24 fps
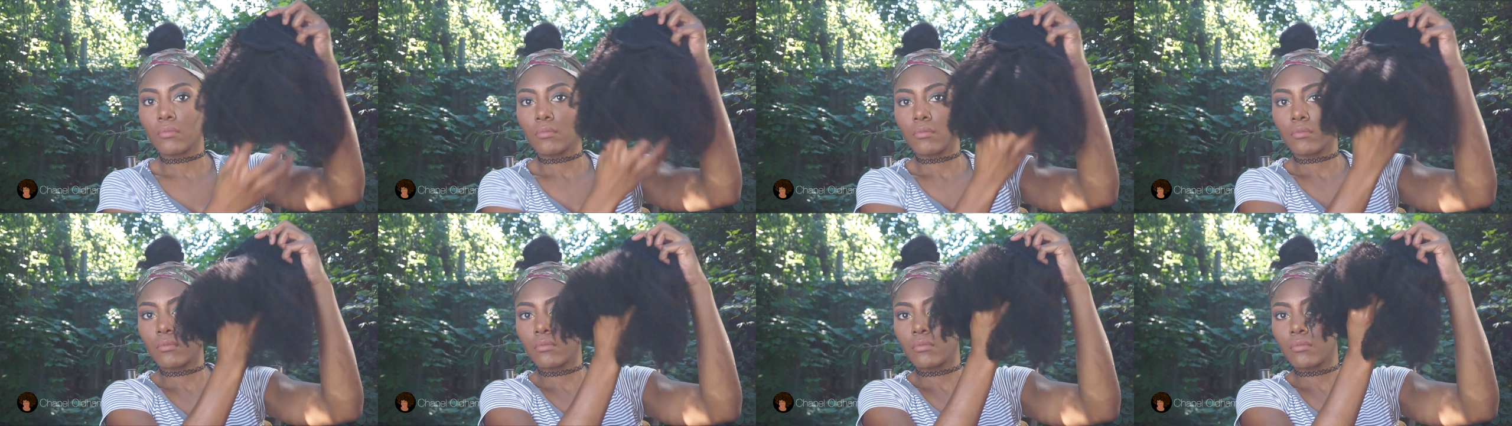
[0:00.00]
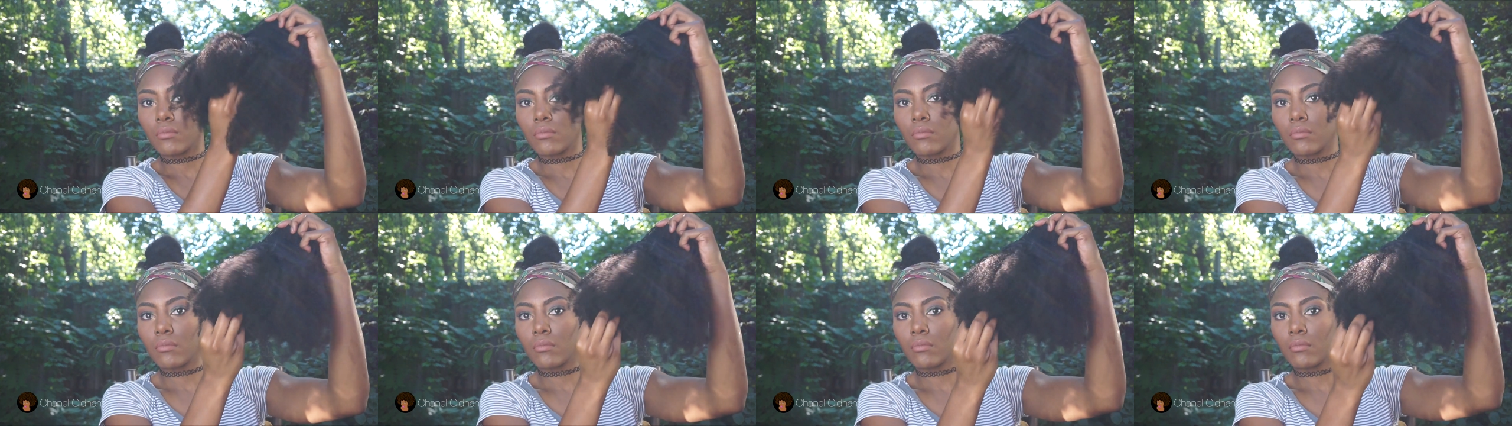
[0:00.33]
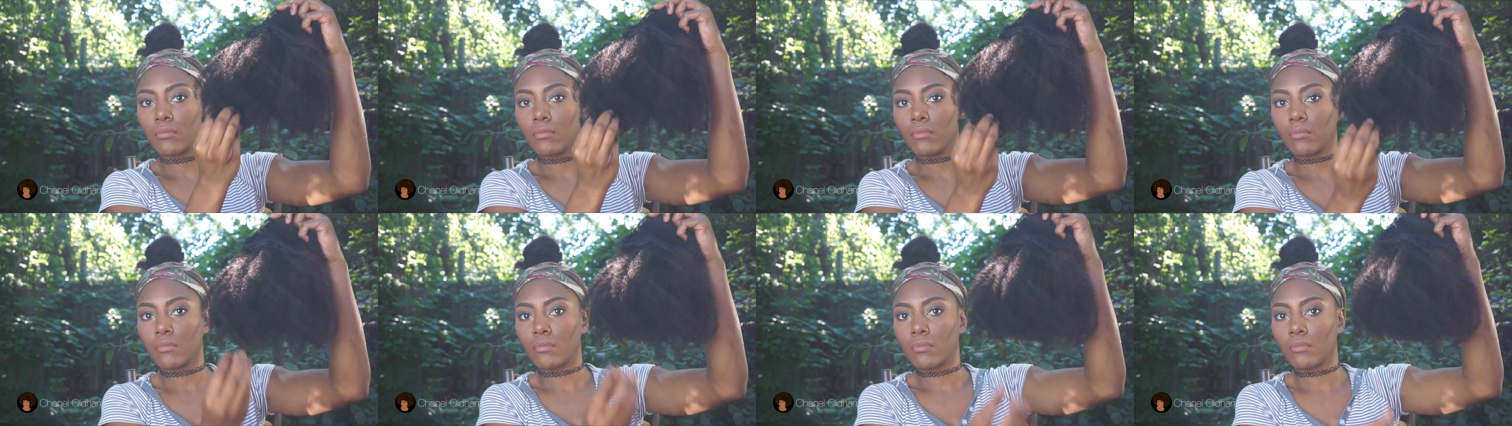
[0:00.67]

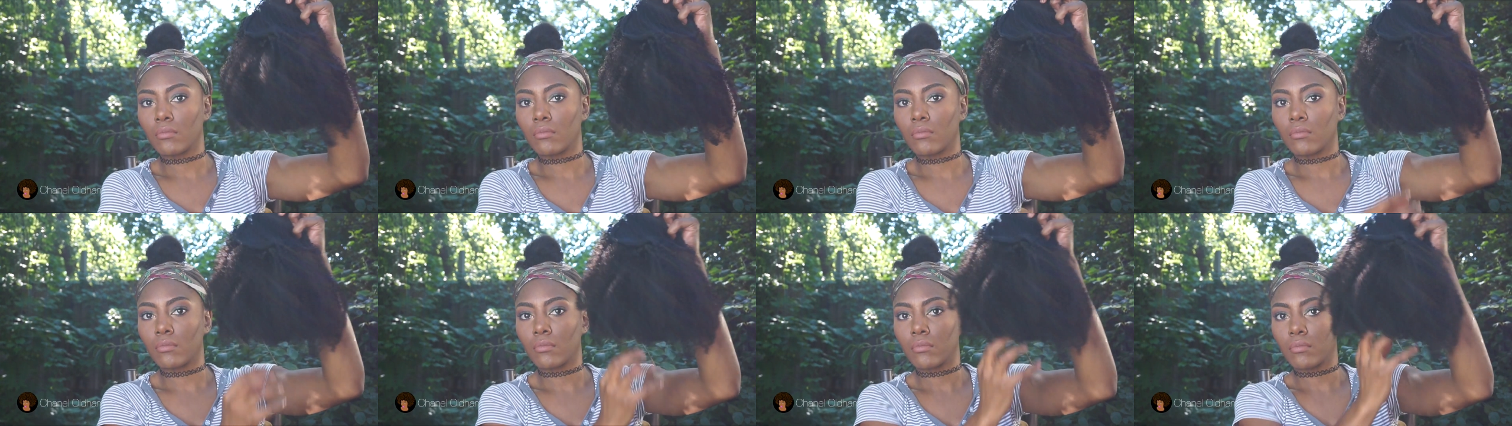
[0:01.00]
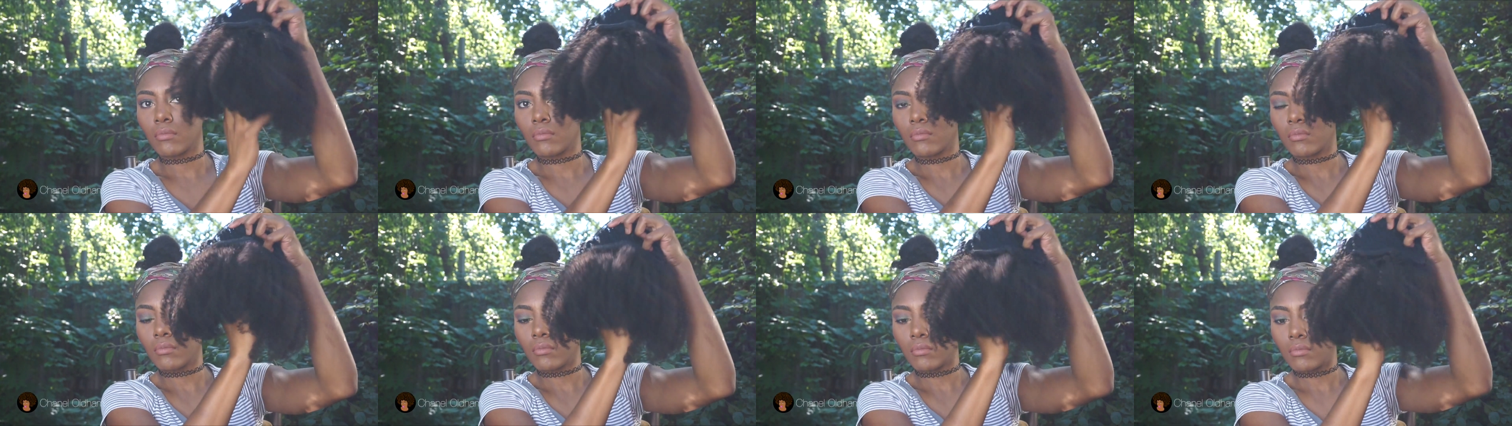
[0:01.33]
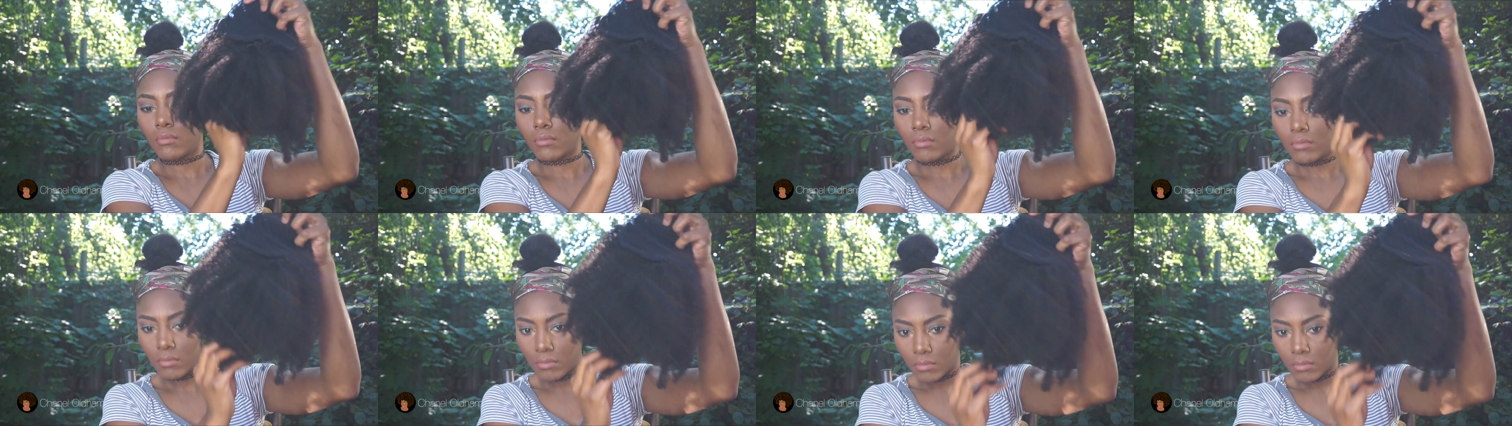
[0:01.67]
(no one is talking)